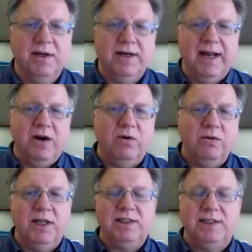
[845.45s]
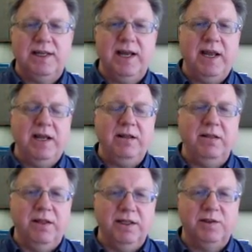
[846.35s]
Now let's say
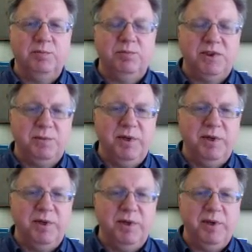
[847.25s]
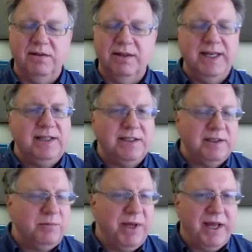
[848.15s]
this speaker had a
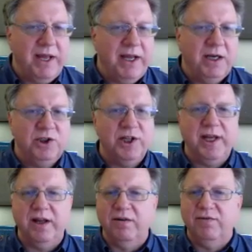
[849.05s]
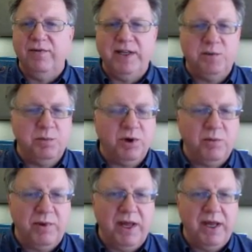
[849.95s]
LinkedIn page, they had a Facebook
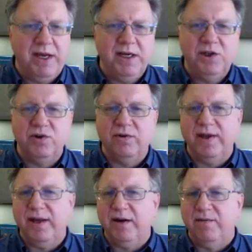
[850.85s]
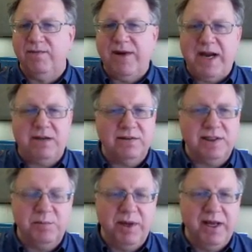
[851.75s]
page, or they had a
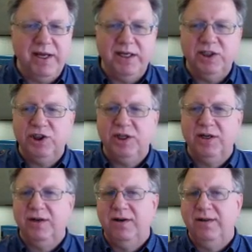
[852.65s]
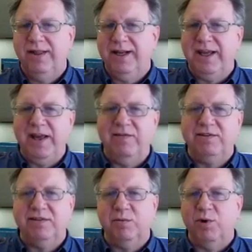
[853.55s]
faculty page that gave
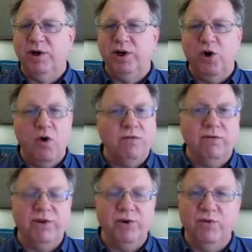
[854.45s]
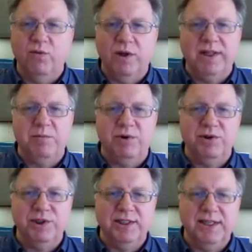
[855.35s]
someone an overview of what that
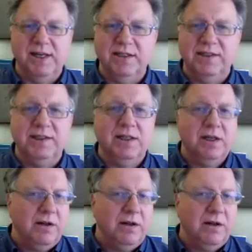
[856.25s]
person does.